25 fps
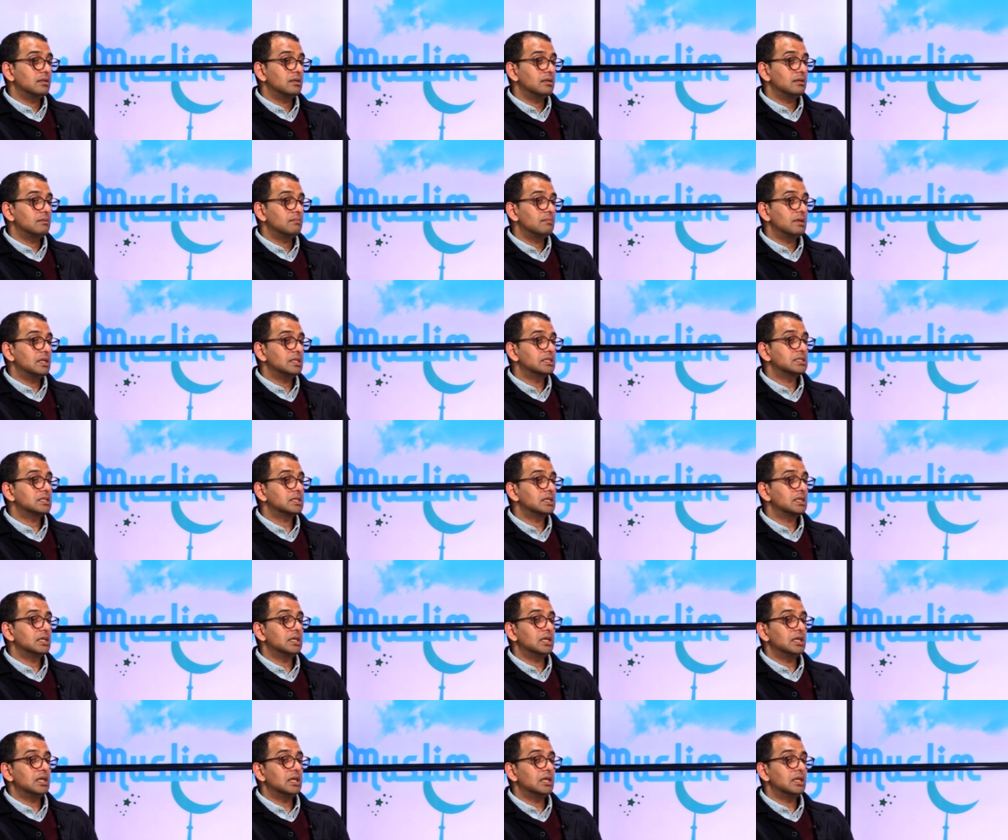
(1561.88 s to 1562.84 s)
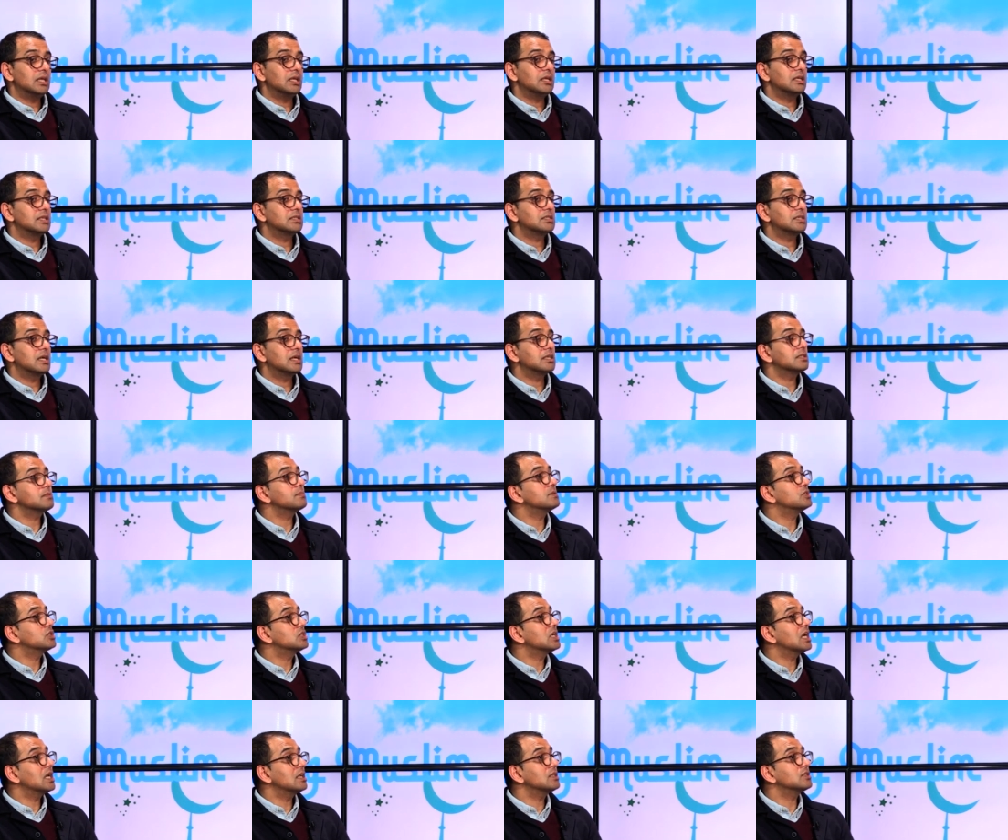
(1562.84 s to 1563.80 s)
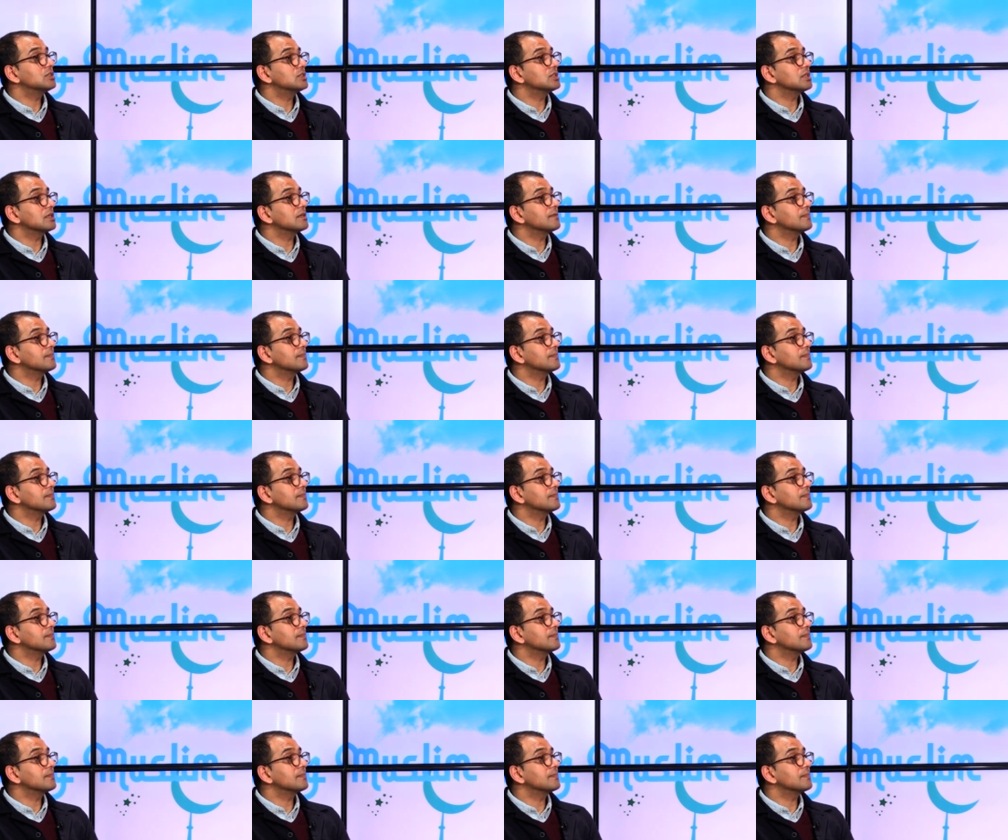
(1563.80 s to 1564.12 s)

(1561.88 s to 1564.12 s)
mentally it has been challenging.